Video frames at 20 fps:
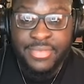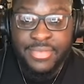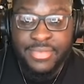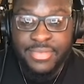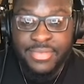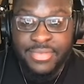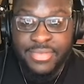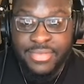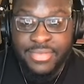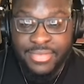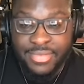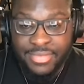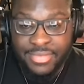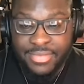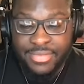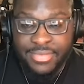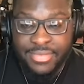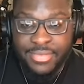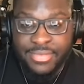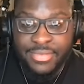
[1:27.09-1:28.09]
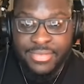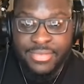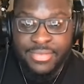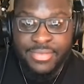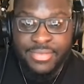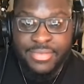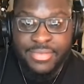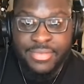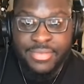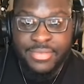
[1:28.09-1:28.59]

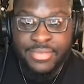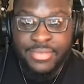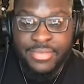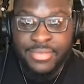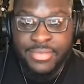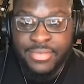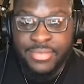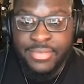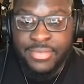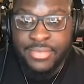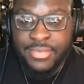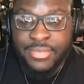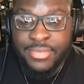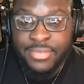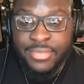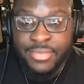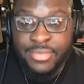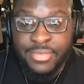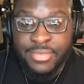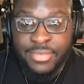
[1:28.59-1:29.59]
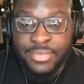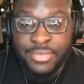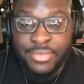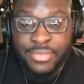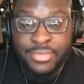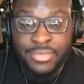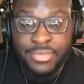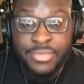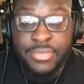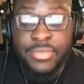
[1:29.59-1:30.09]

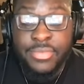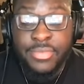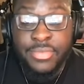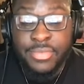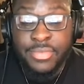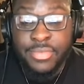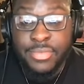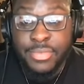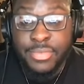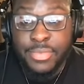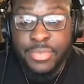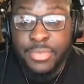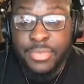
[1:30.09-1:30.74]
(not speaking)